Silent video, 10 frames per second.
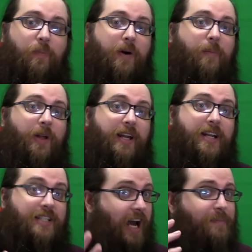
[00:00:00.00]

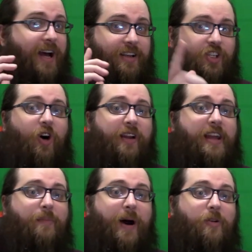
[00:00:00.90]
Republicans, I'm not
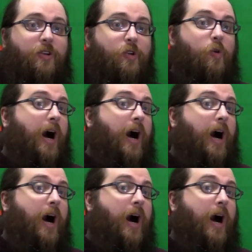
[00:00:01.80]
talking about you,